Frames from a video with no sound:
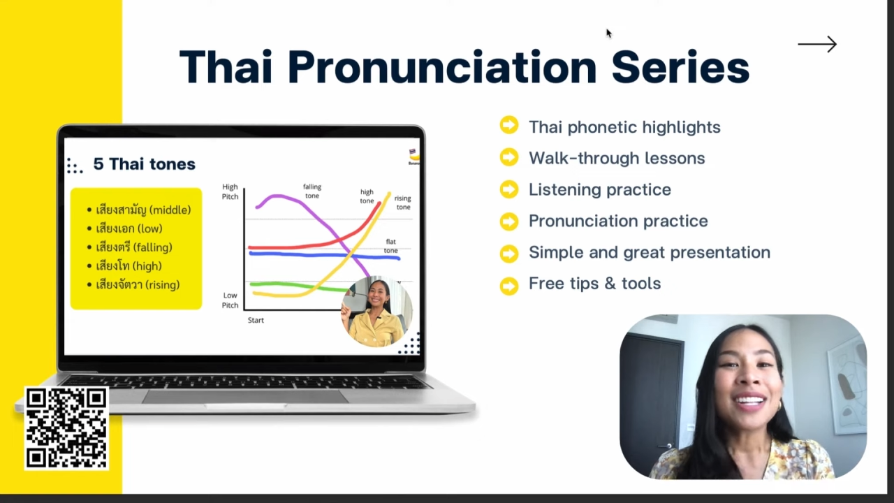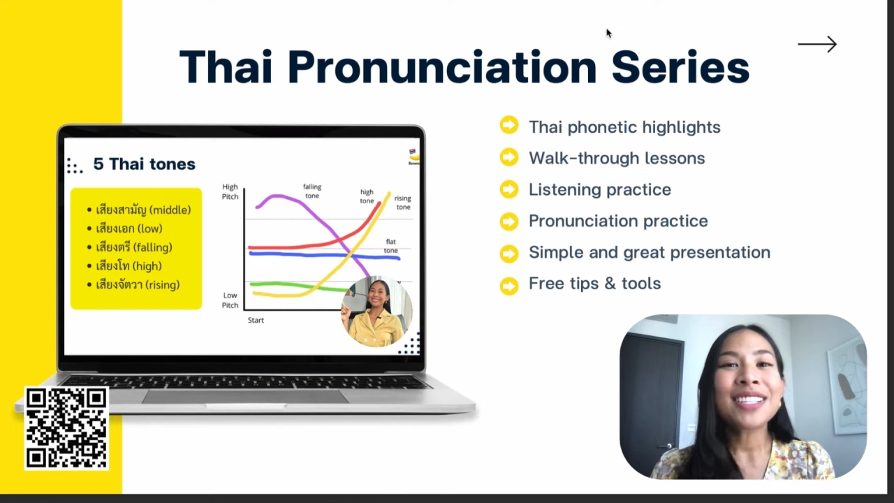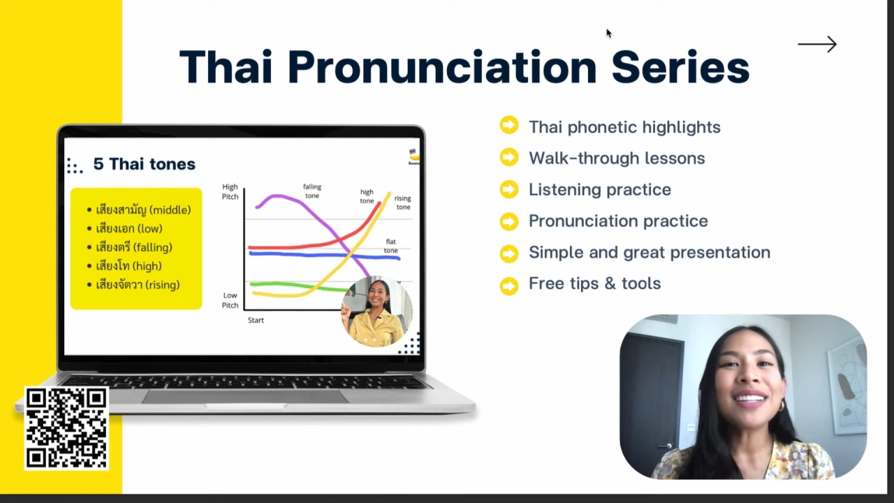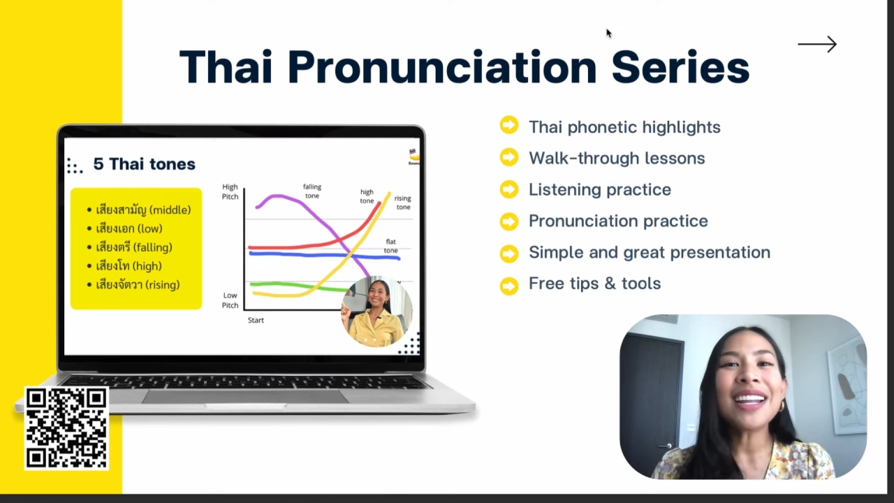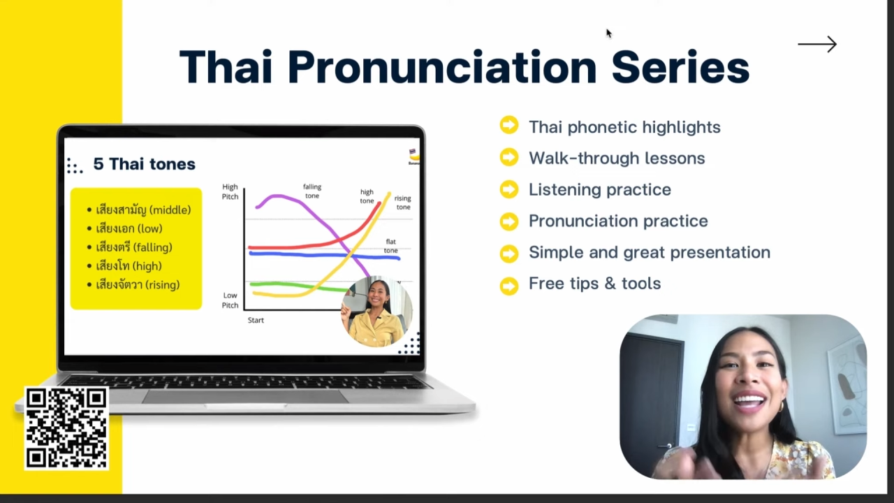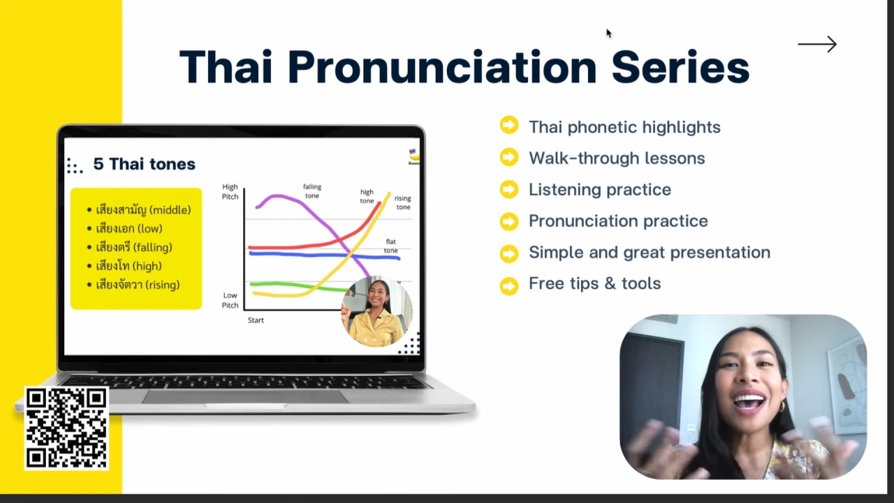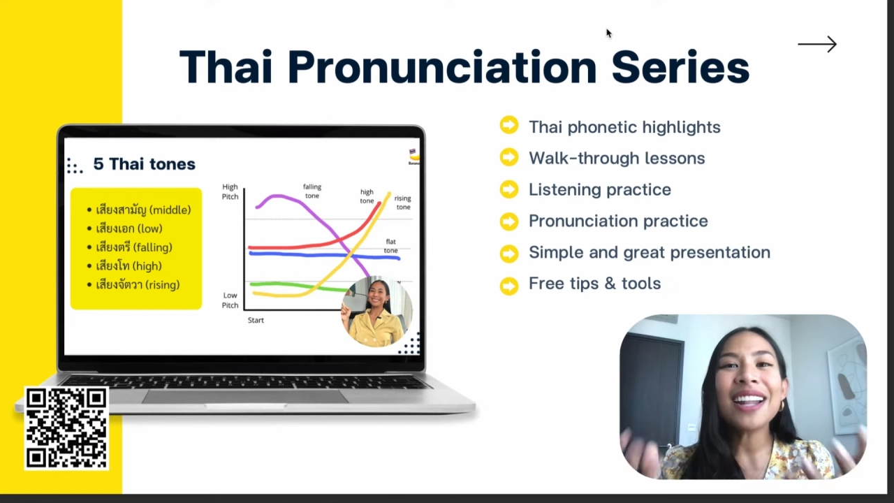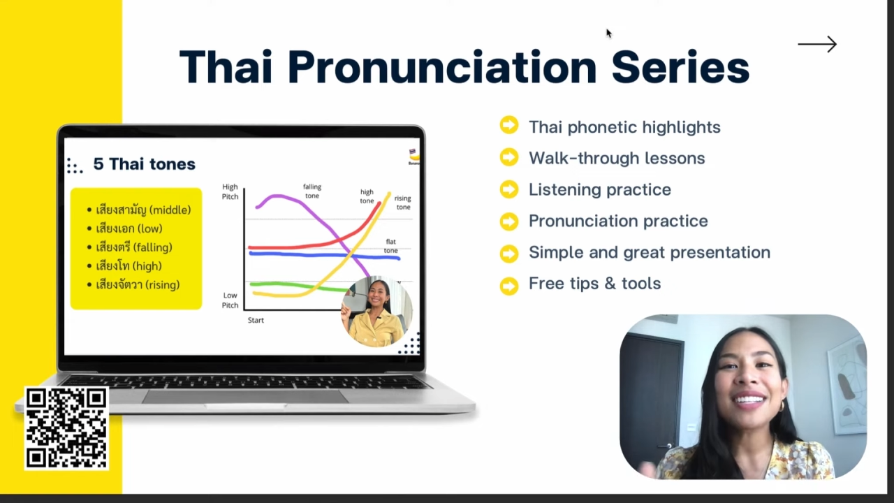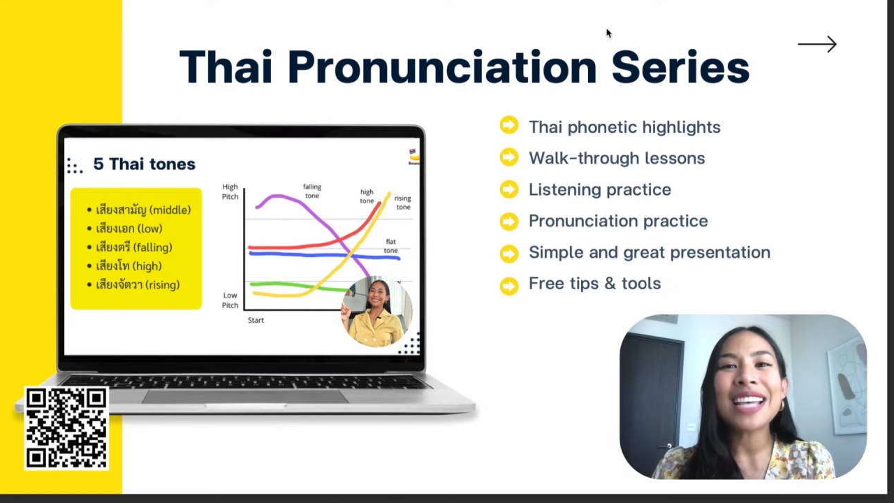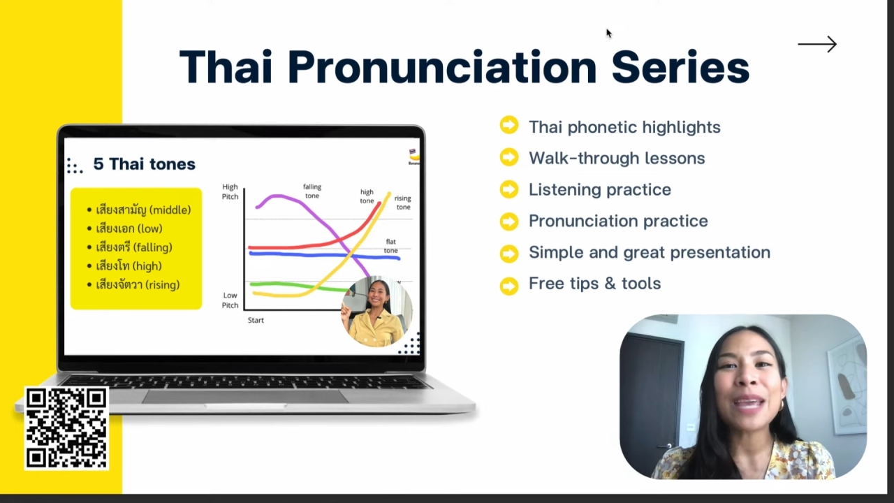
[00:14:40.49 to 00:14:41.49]
to let
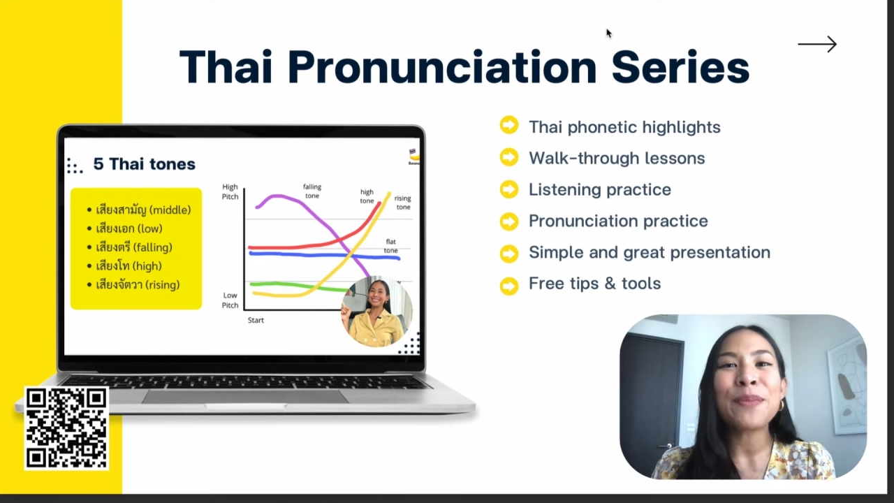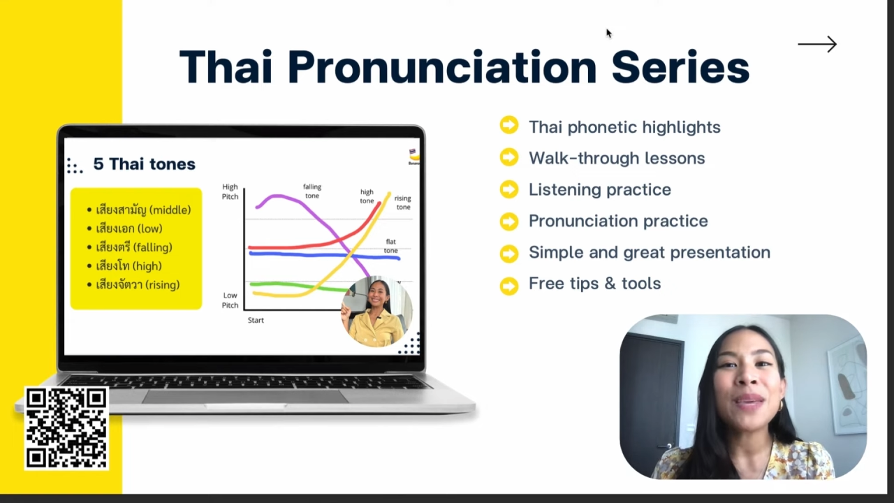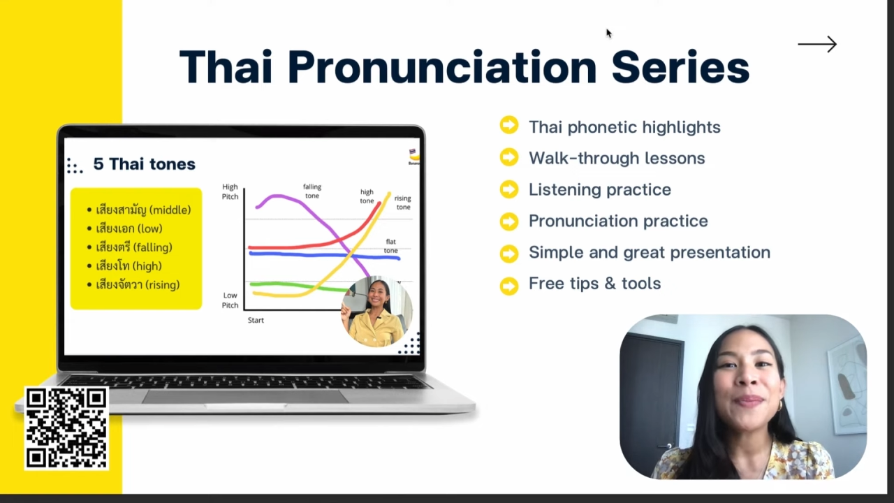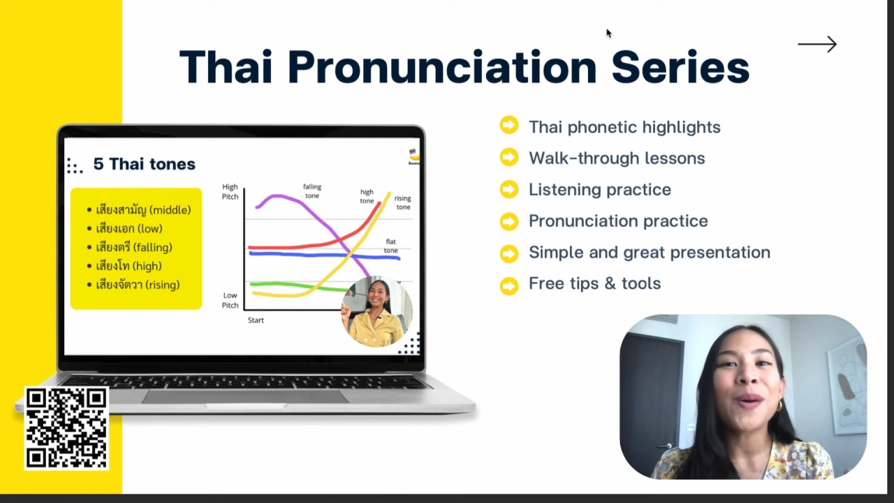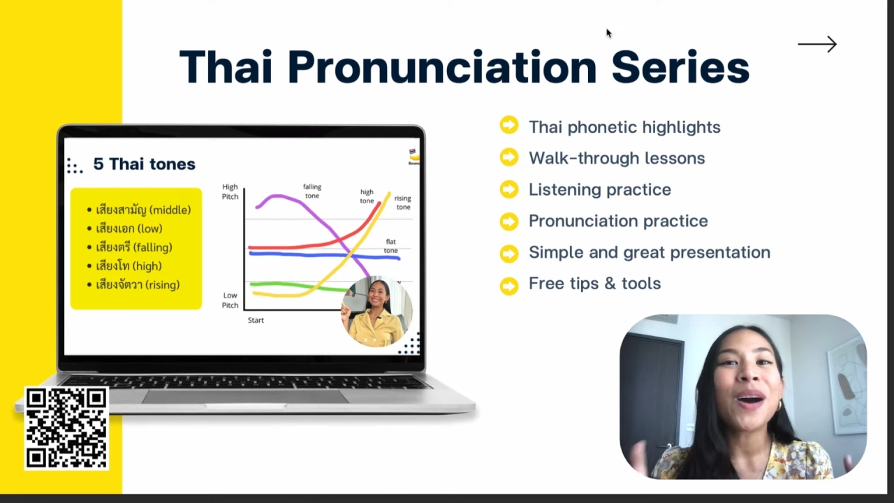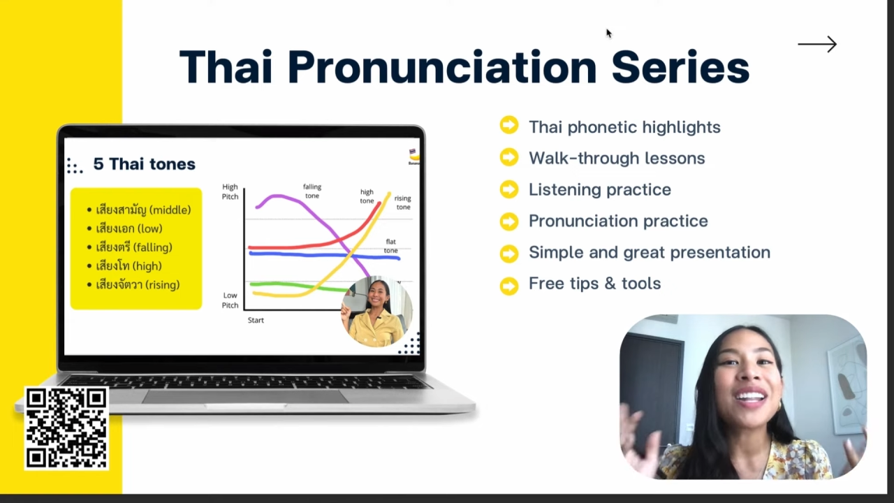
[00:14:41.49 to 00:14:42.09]
other Thai people